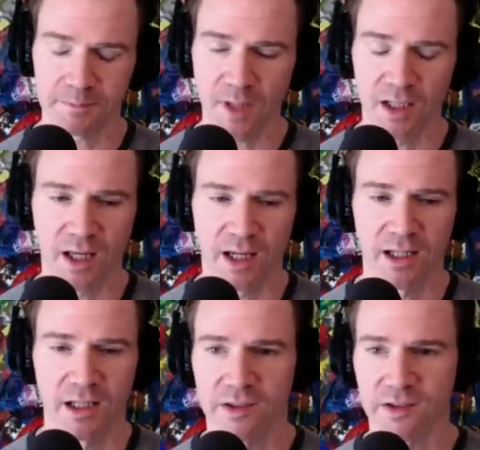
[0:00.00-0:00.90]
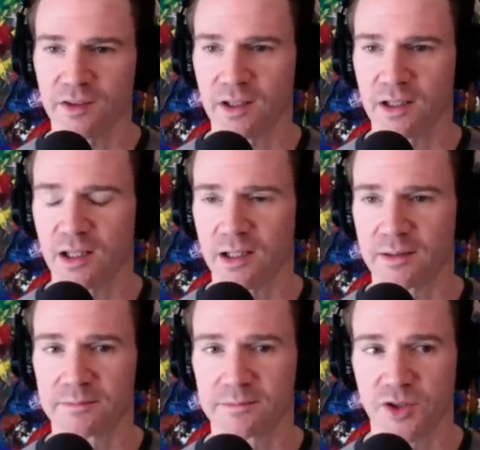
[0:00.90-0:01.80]
Yeah, and it's
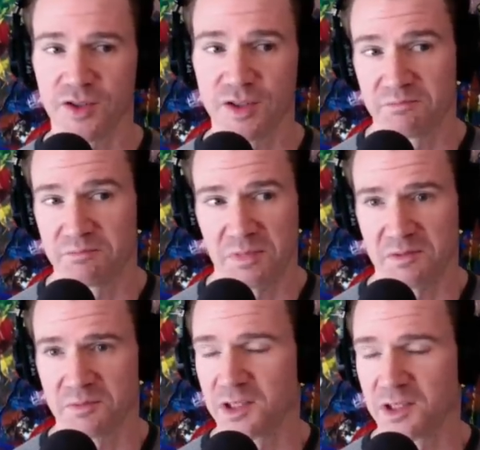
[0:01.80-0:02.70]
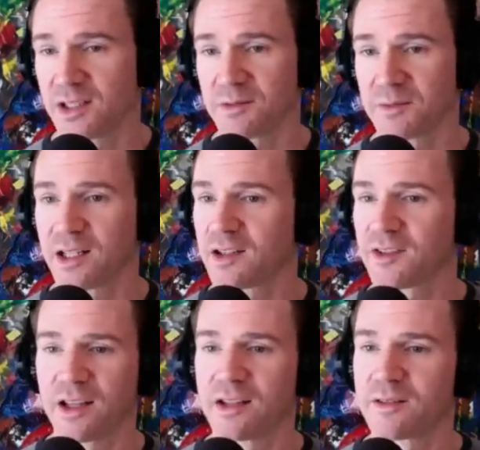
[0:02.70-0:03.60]
just really getting
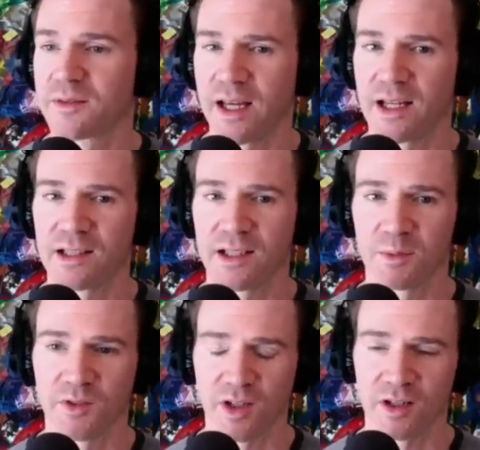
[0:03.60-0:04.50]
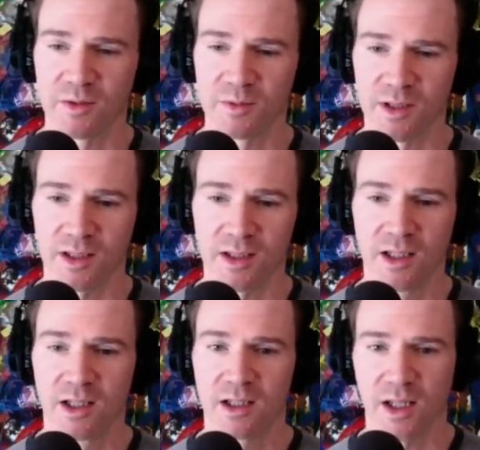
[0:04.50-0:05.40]
excited for that. Like we're starting to really,
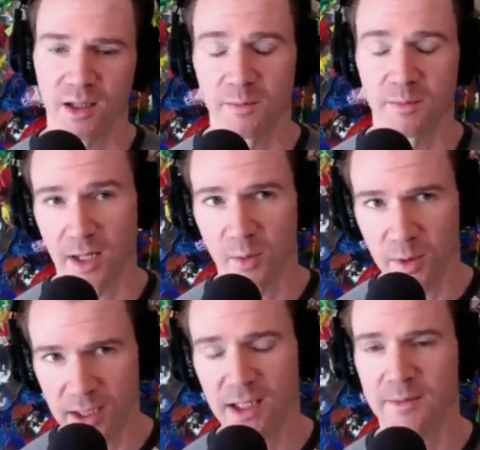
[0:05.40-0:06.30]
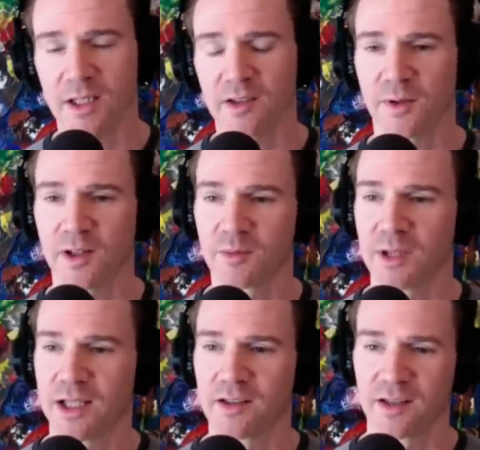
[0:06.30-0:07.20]
and by we, I mean as far as
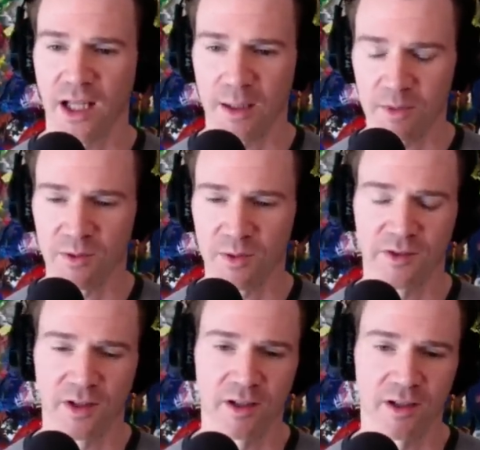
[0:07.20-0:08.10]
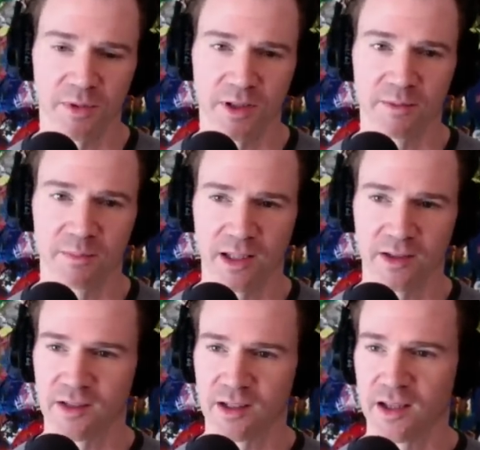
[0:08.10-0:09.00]
plans, like Amy's really starting to put
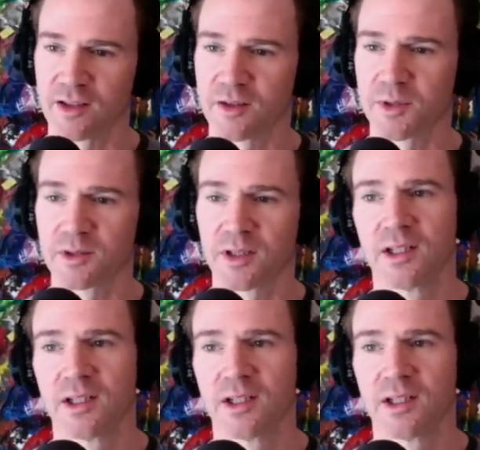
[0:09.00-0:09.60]
plans together, and we're